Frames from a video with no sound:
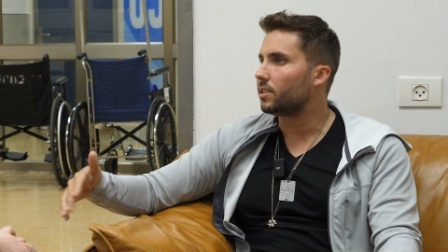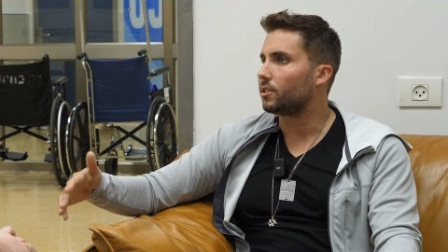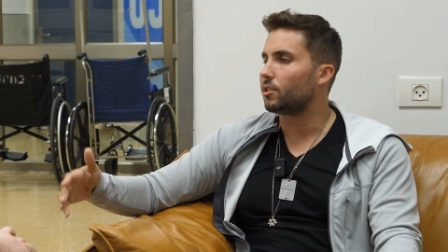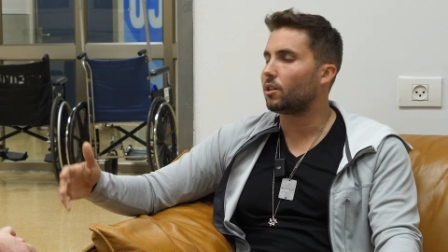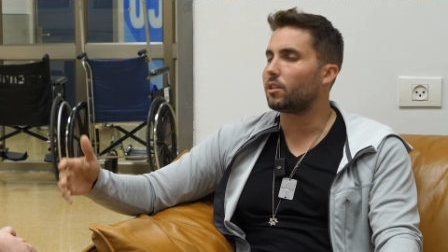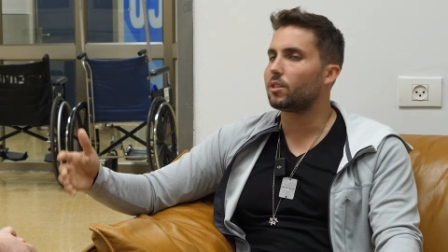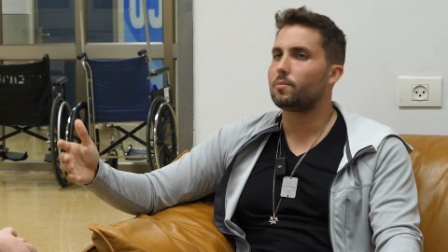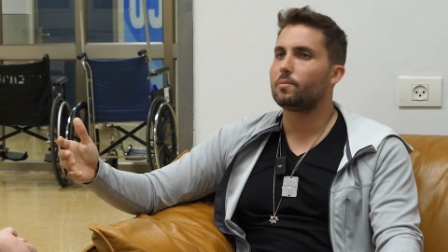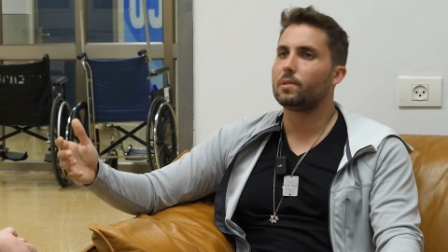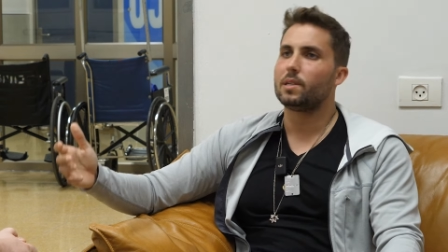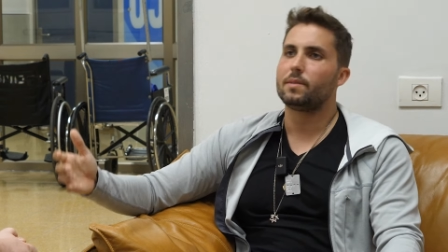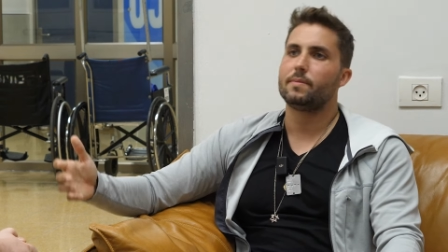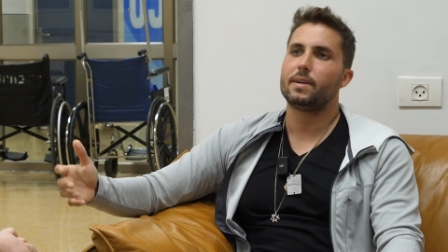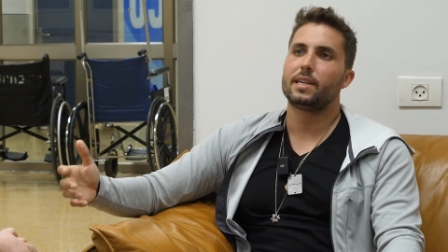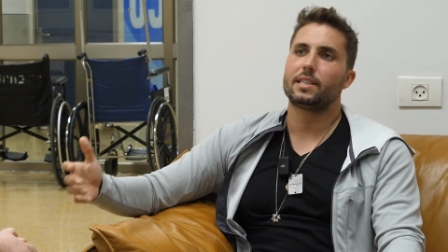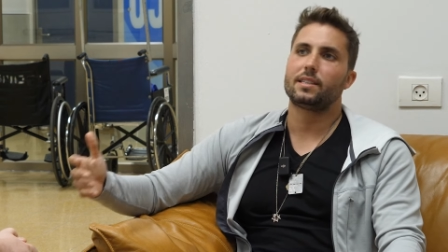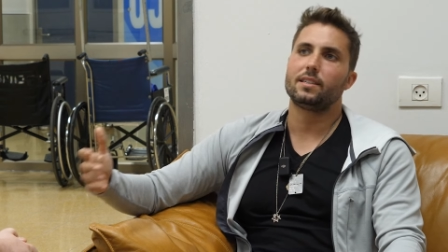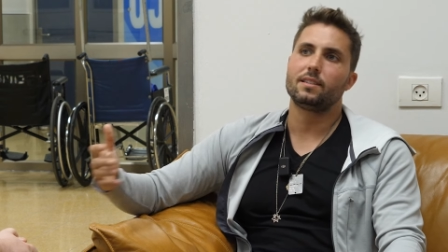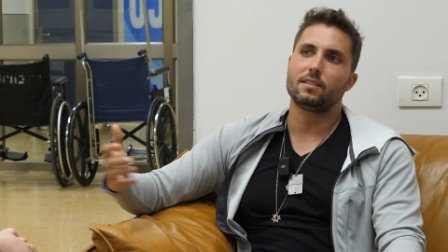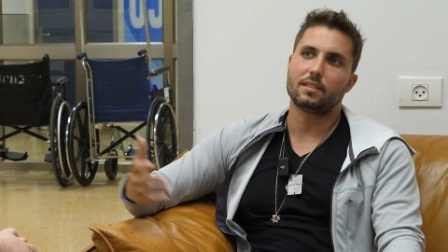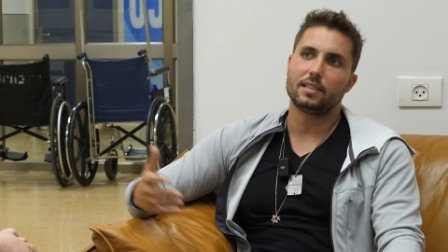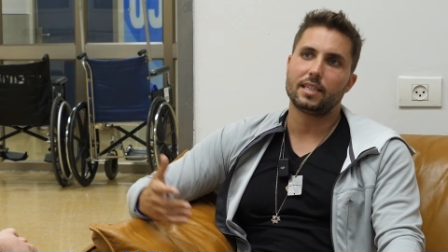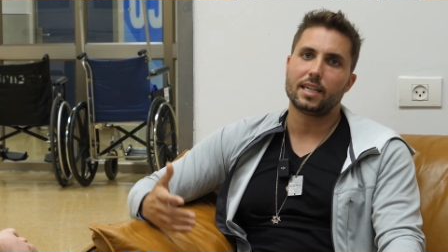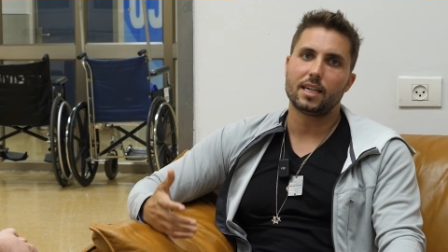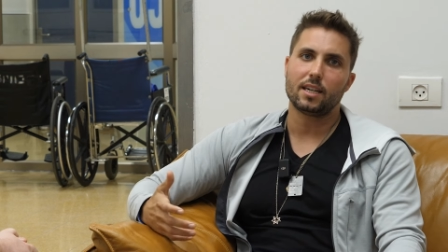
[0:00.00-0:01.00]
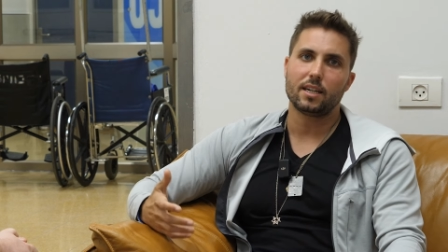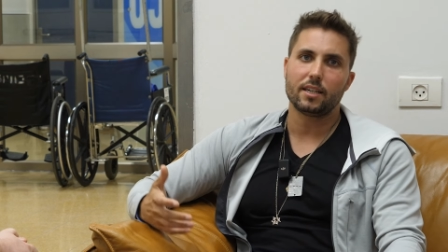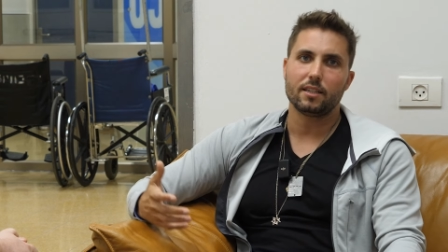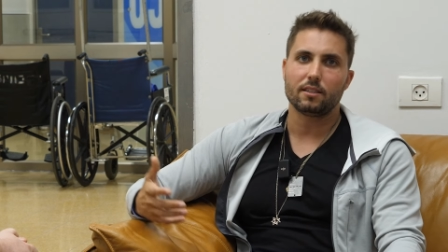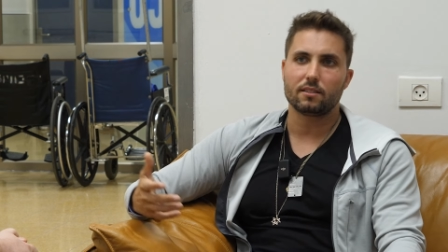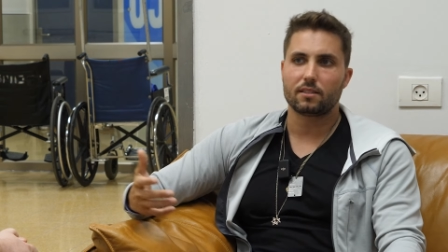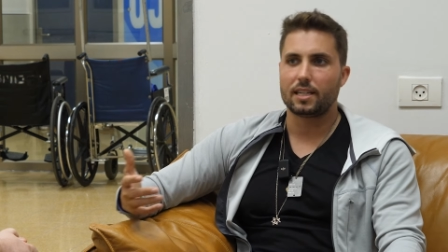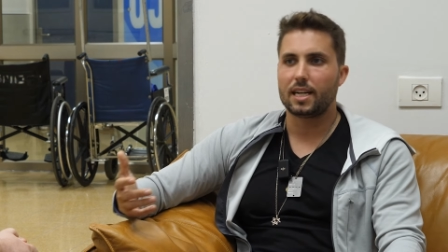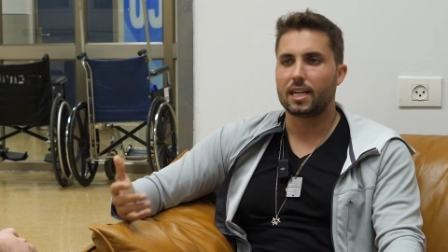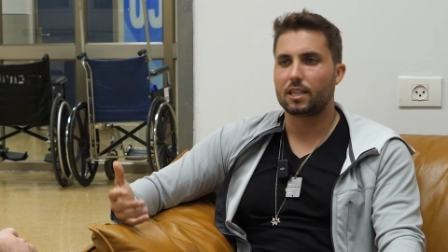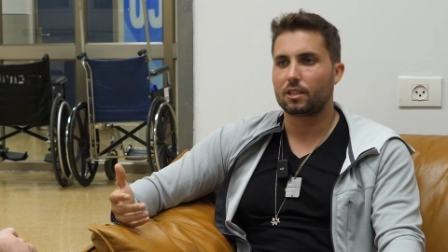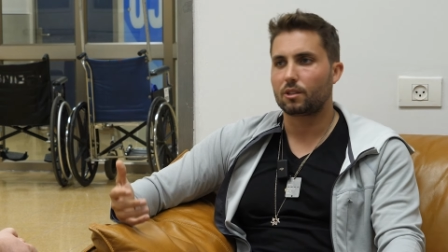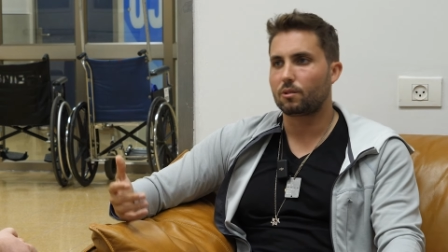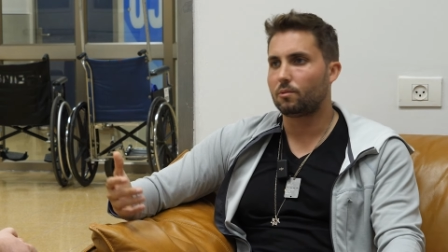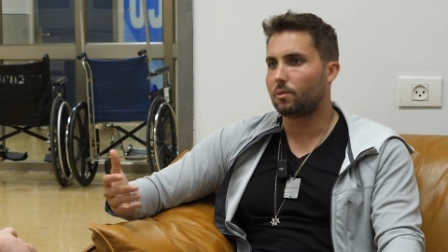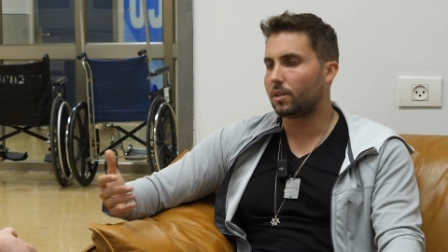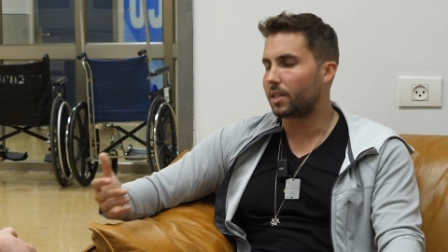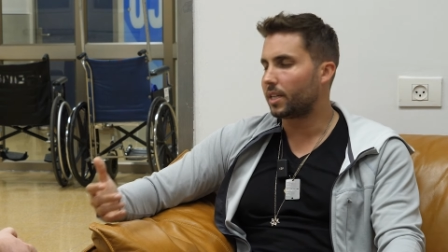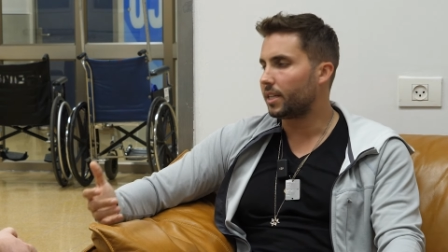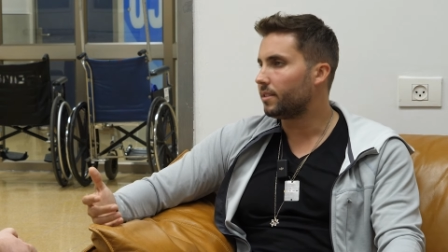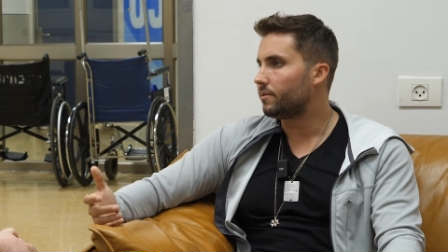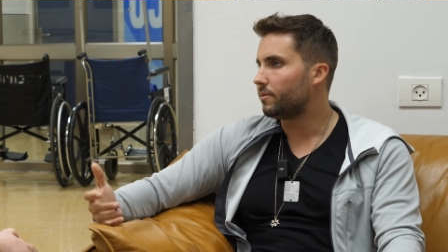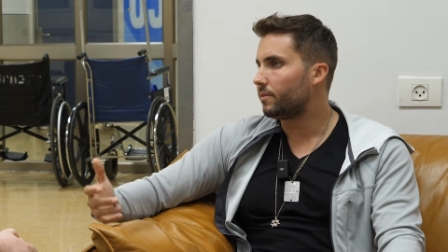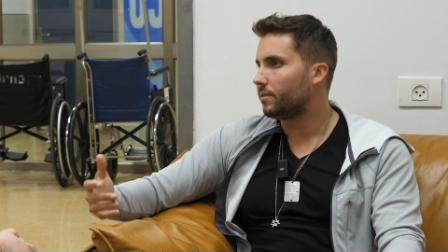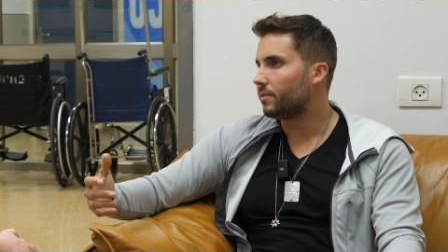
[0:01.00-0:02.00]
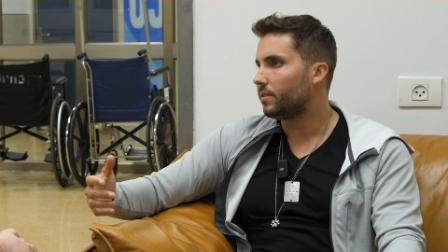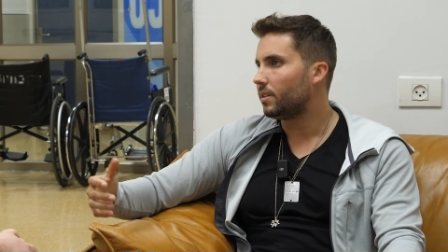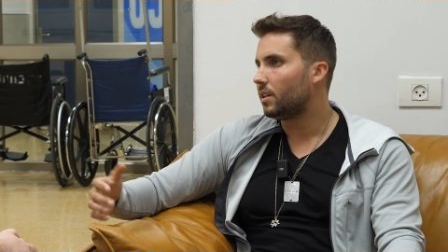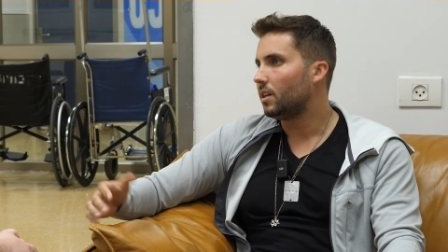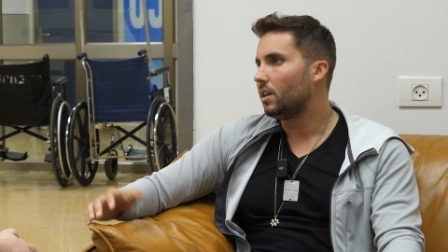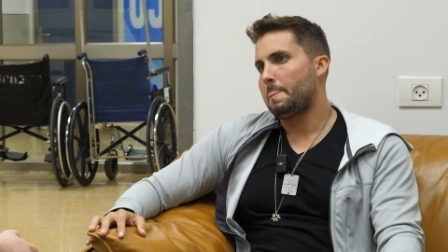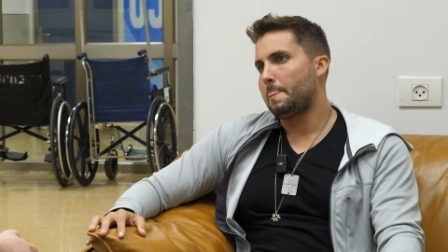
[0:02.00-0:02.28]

It's hard to play back these scenarios and ask what if